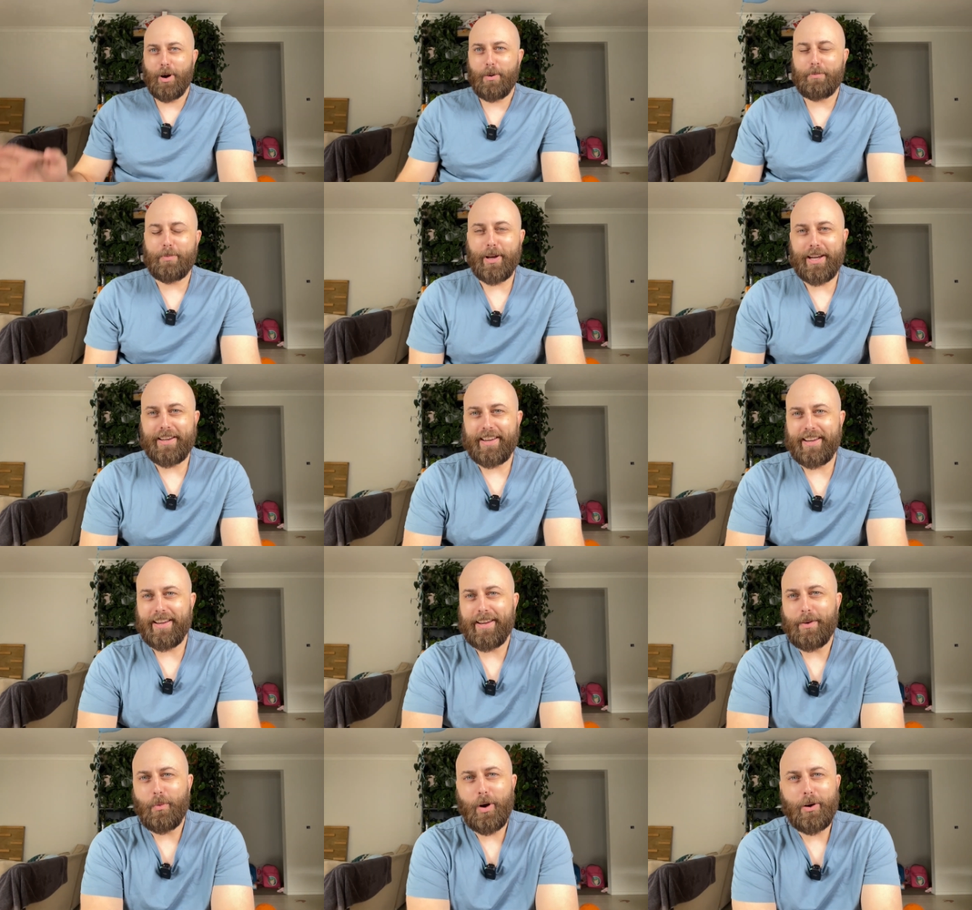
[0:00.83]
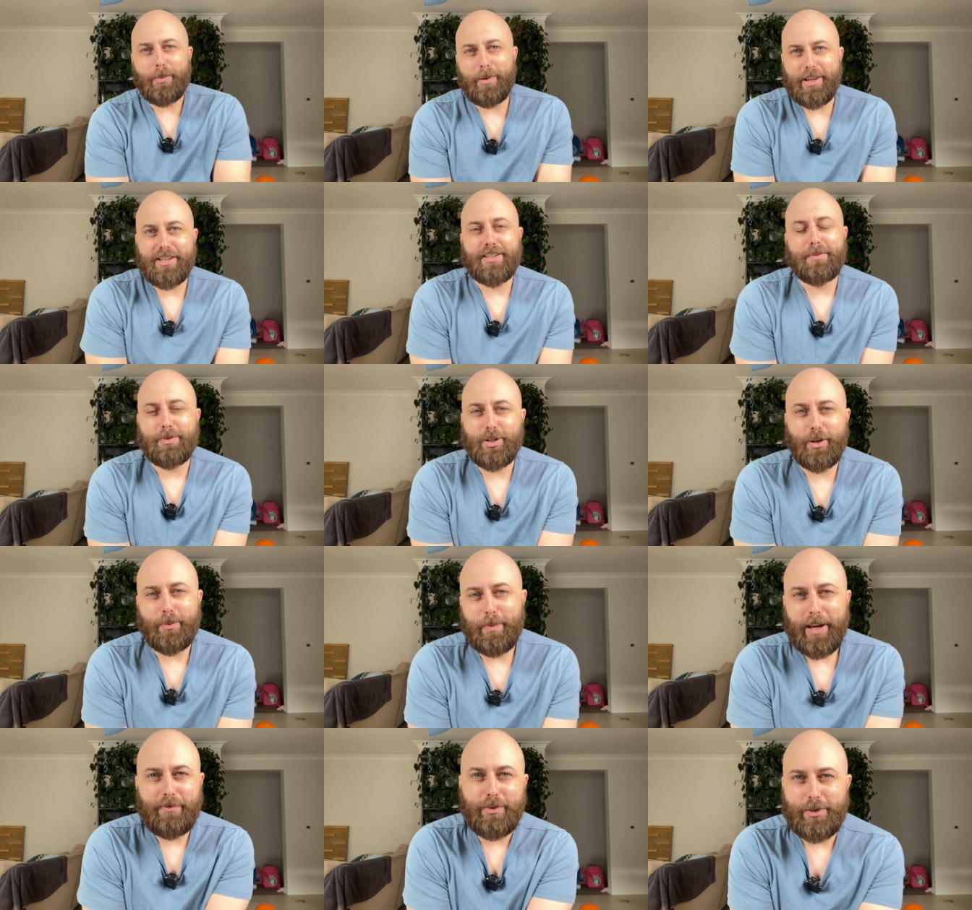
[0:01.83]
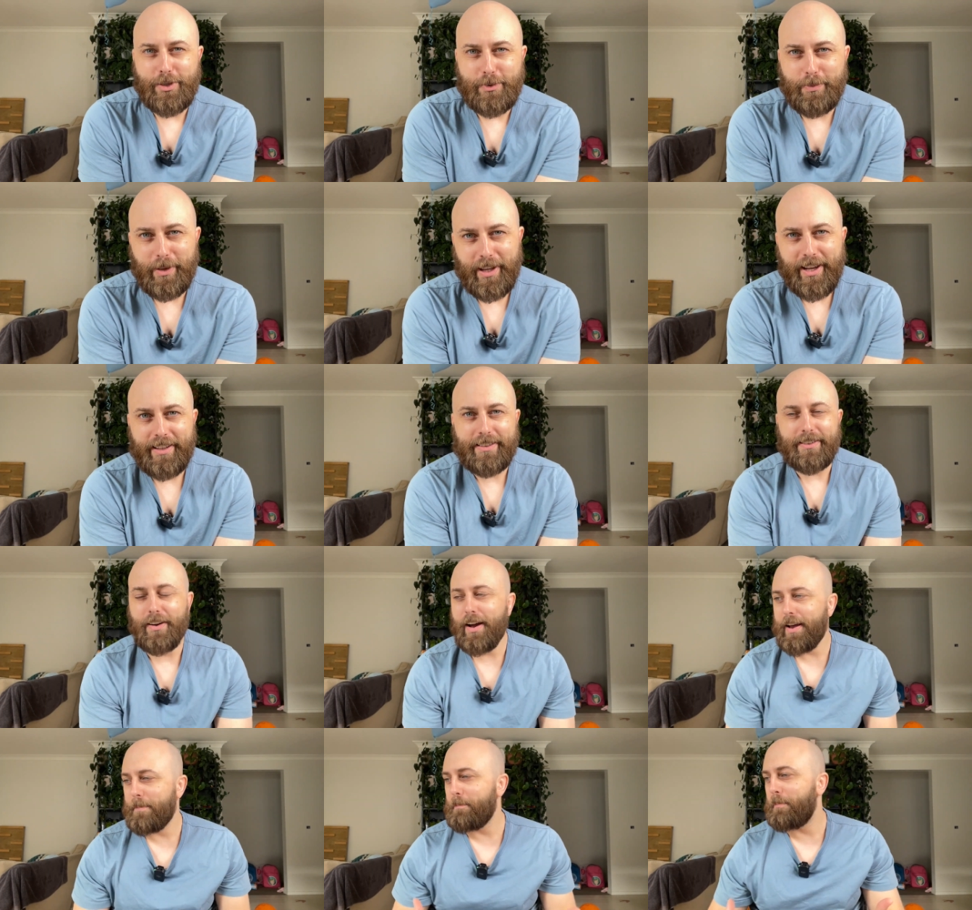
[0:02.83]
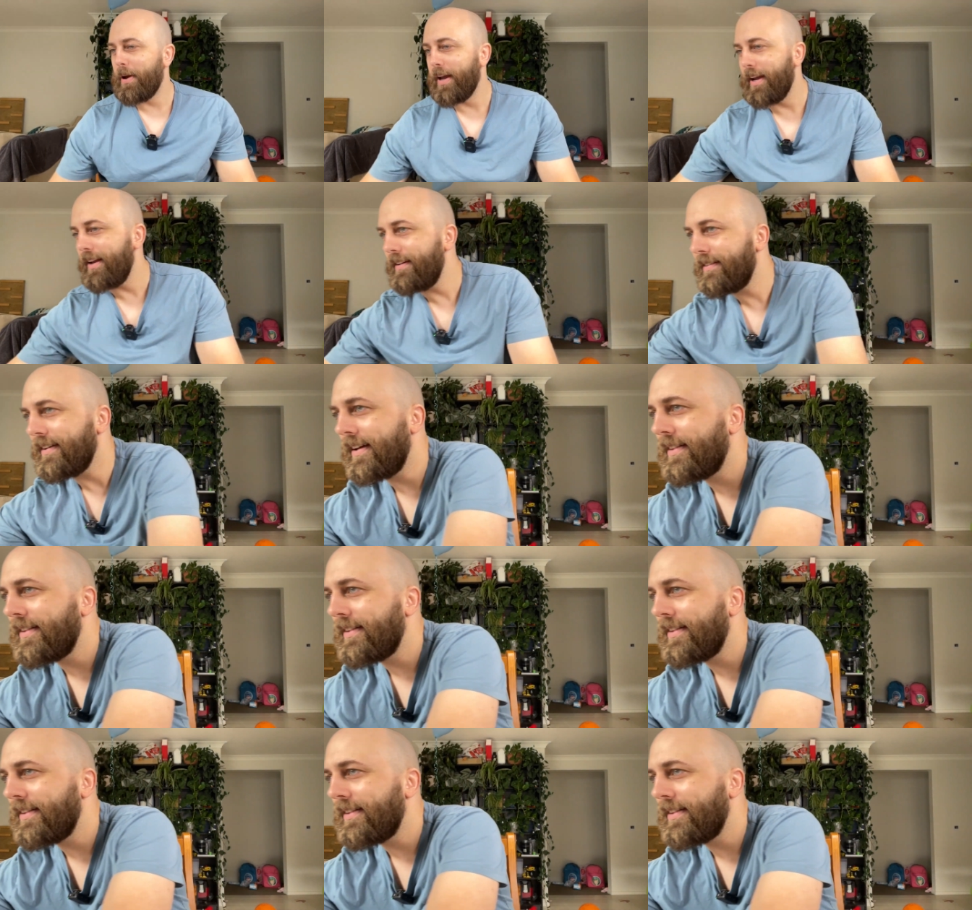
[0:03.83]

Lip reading: mob, Pete here. Welcome to this episode of Pete vs. Plants. I am Pete